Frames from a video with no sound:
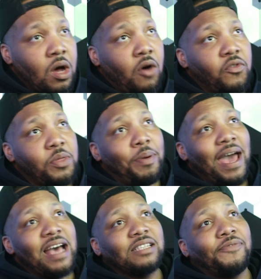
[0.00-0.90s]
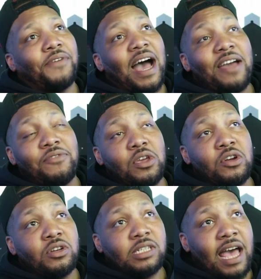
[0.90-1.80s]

over the past 5 years,